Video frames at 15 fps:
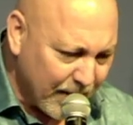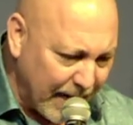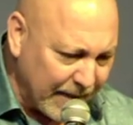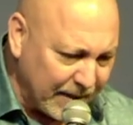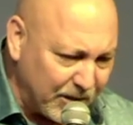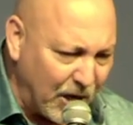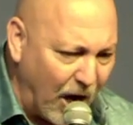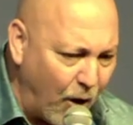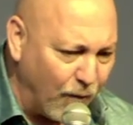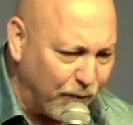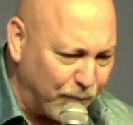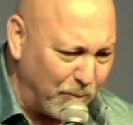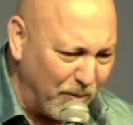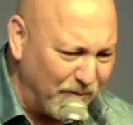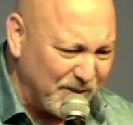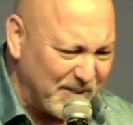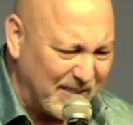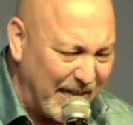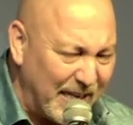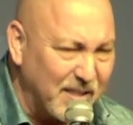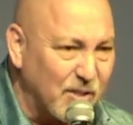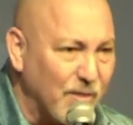engulfed with a
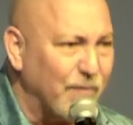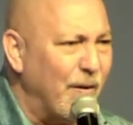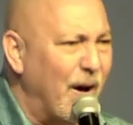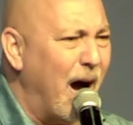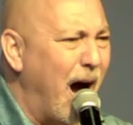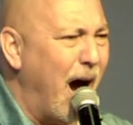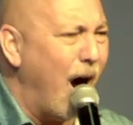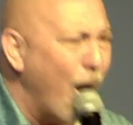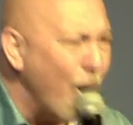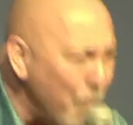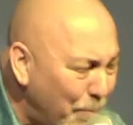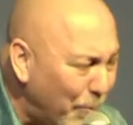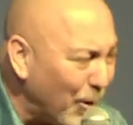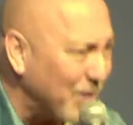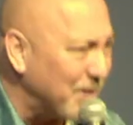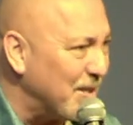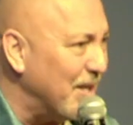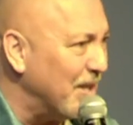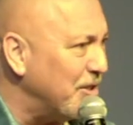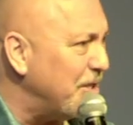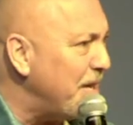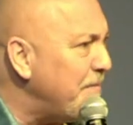sense of hopelessness.